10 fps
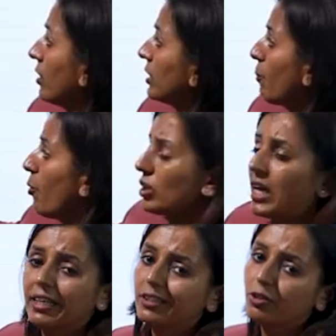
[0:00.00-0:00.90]
The both
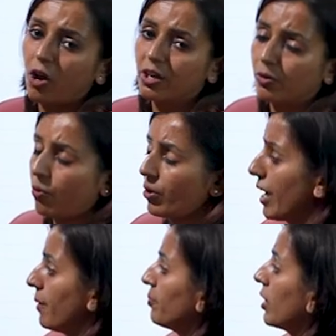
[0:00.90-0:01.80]
are in dollar.
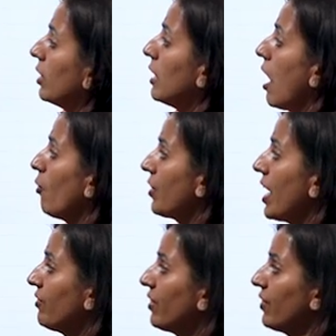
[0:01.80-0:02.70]
Okay. Now we
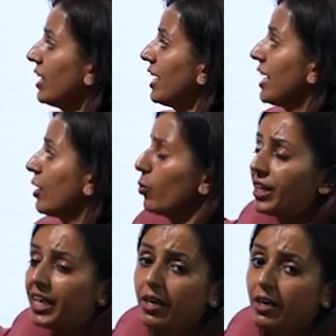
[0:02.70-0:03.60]
have given an
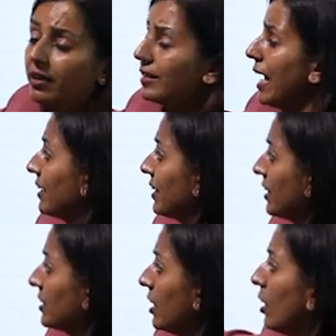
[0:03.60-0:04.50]
equity that
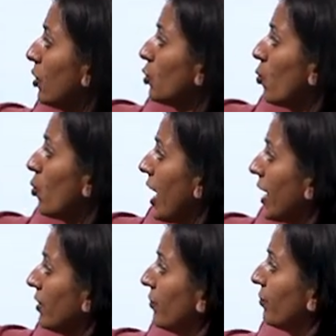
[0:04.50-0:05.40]
is
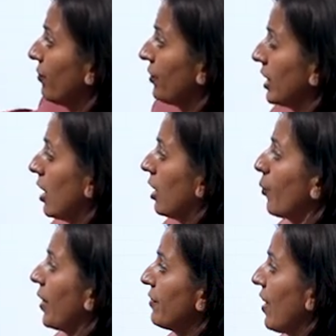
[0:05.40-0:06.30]
25
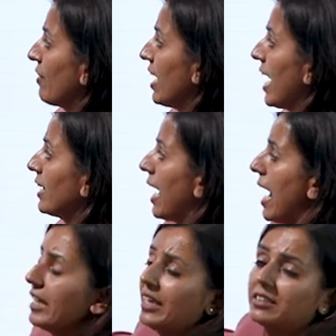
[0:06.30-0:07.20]
lakh,
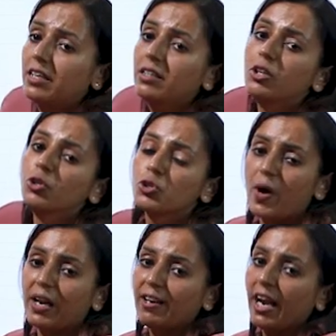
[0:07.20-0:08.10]
and it's in
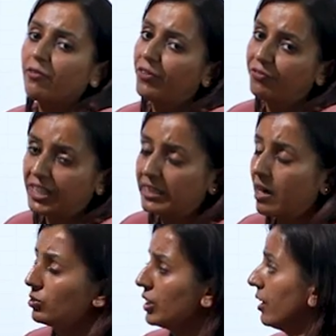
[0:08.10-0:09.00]
12 lakhs of
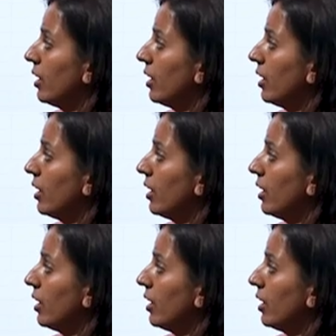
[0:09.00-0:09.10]
$50,000.